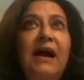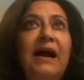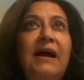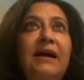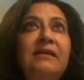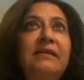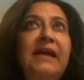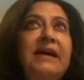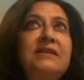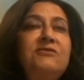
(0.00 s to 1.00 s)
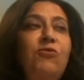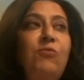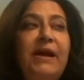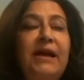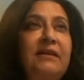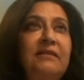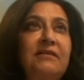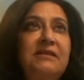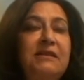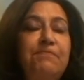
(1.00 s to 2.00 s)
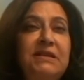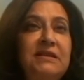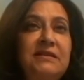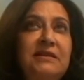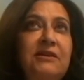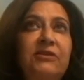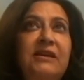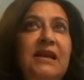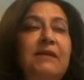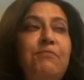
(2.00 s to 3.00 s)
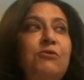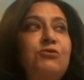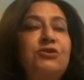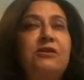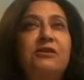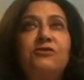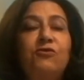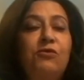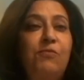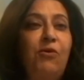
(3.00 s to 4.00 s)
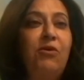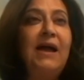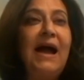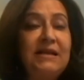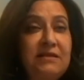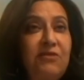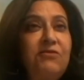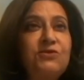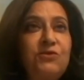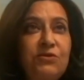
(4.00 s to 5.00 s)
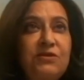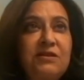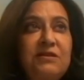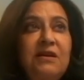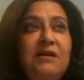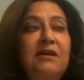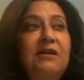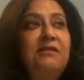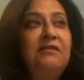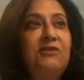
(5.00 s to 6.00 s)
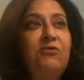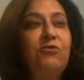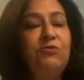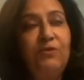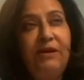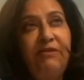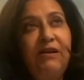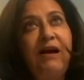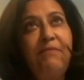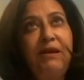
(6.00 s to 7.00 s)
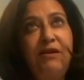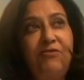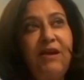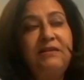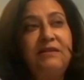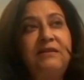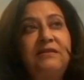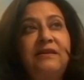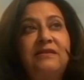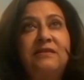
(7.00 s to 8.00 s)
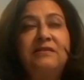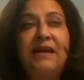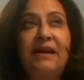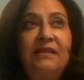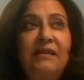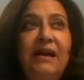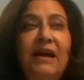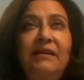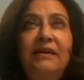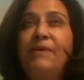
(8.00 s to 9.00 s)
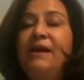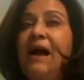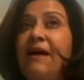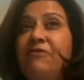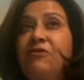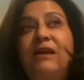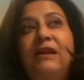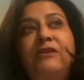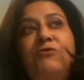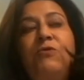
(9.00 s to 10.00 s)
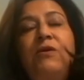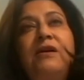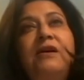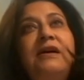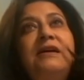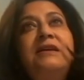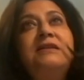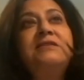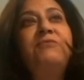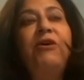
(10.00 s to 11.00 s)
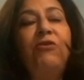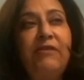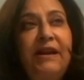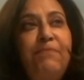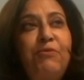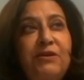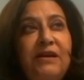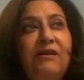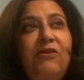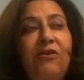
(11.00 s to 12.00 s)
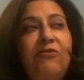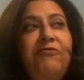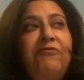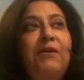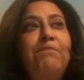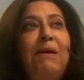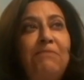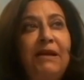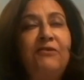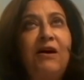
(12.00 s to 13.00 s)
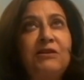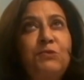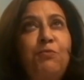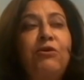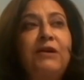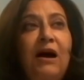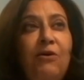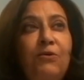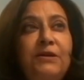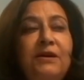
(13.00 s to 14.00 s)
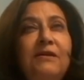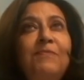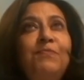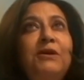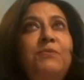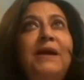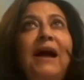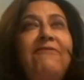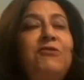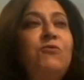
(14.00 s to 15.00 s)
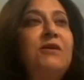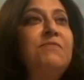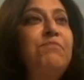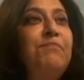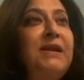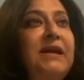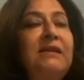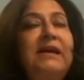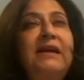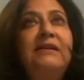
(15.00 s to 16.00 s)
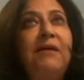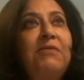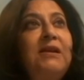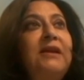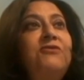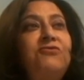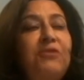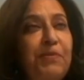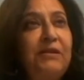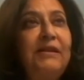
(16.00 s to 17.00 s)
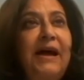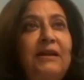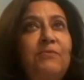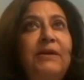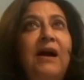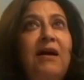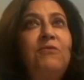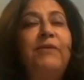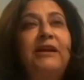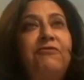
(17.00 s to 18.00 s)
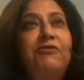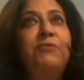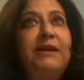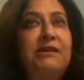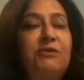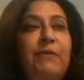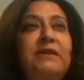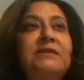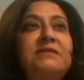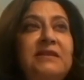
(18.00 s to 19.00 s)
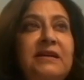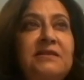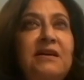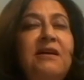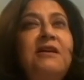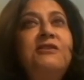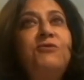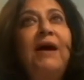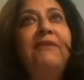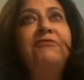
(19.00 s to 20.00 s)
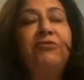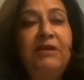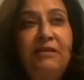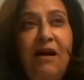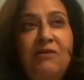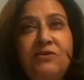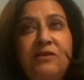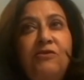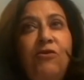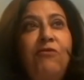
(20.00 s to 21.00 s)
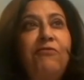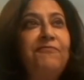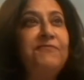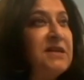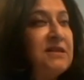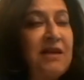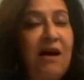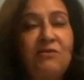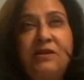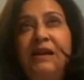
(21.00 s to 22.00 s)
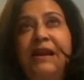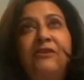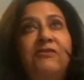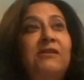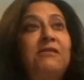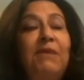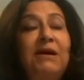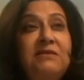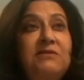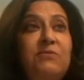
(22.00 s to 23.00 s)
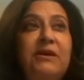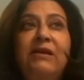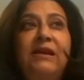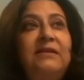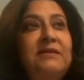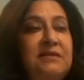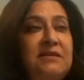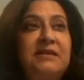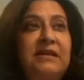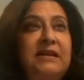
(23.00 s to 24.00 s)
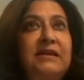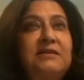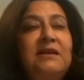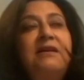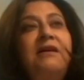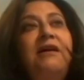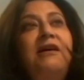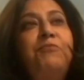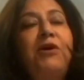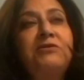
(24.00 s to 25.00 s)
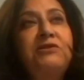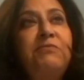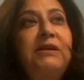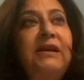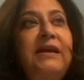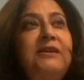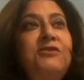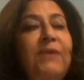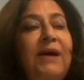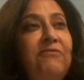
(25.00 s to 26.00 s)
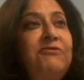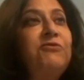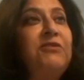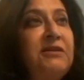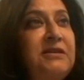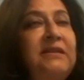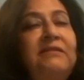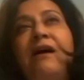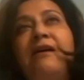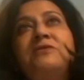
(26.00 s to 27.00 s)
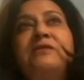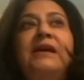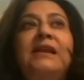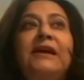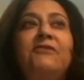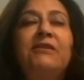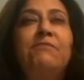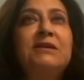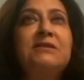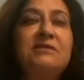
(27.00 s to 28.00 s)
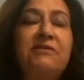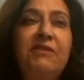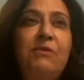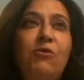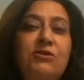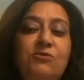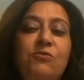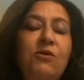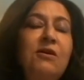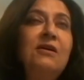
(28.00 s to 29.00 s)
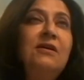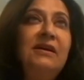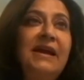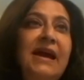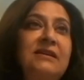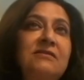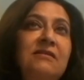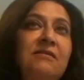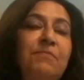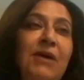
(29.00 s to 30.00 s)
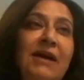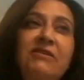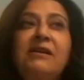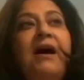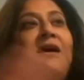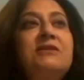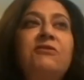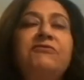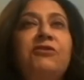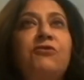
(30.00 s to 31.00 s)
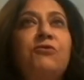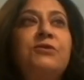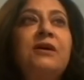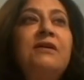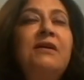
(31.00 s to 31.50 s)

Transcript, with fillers: And there's no way that the DPCC or the Delhi Pollution Control Board has the resources, to even come and address these things. The second thing I think we have to really do is we're already putting a lot of public transport out, but we have to completely double and triple that. We can't wait for 2026 to have 3,000 or 6,000 electrical buses. This city needs approximately 12 to 13,000 electric buses if we want to get private cars off the road.